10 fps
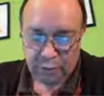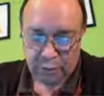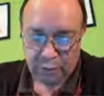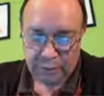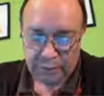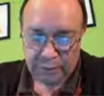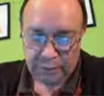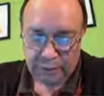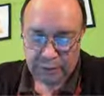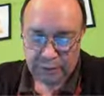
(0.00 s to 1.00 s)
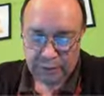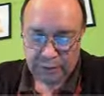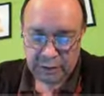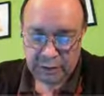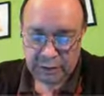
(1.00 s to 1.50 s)
positive in
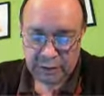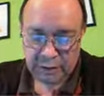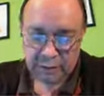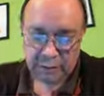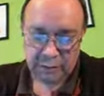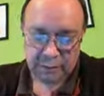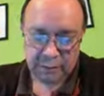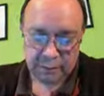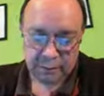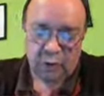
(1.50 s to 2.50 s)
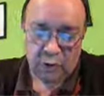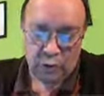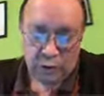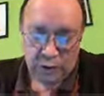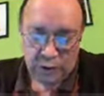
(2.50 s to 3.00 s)
this direction.
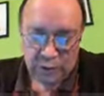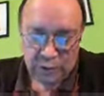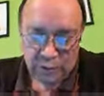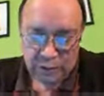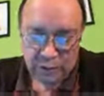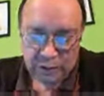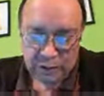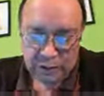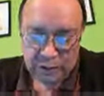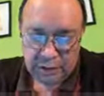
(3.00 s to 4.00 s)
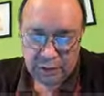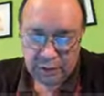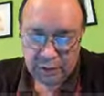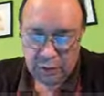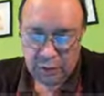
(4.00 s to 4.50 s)
All these
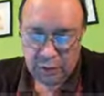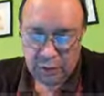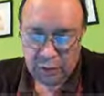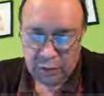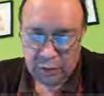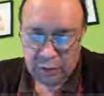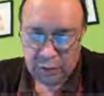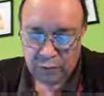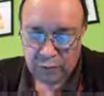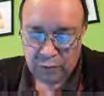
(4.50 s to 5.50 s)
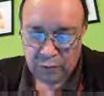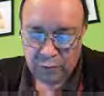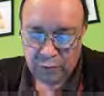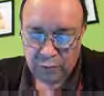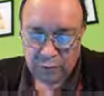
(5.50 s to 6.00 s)
forces go
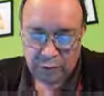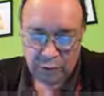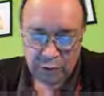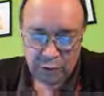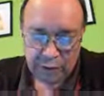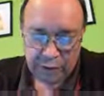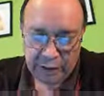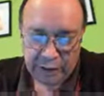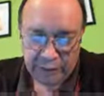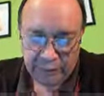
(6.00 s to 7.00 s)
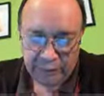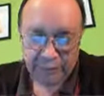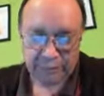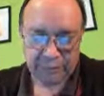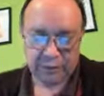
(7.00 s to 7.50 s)
through the point
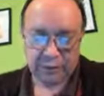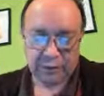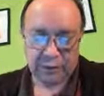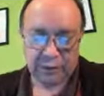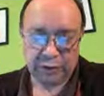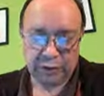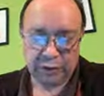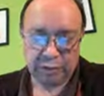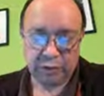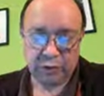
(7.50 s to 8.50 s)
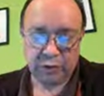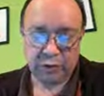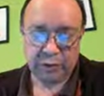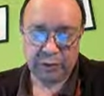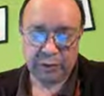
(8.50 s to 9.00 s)
F, so they don't
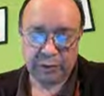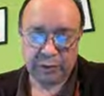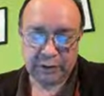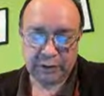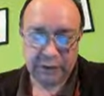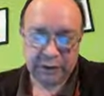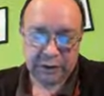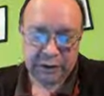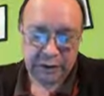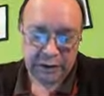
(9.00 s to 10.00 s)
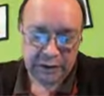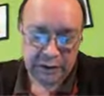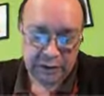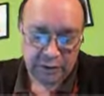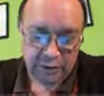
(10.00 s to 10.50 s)
produce moment.
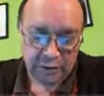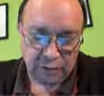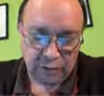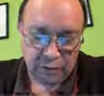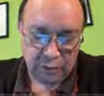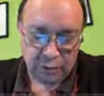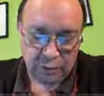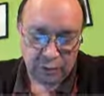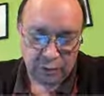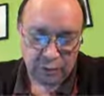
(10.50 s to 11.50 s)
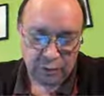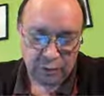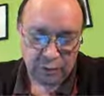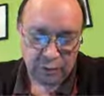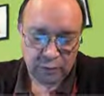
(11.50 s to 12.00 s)
This also
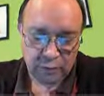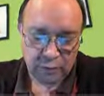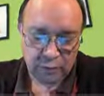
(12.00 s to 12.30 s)
goes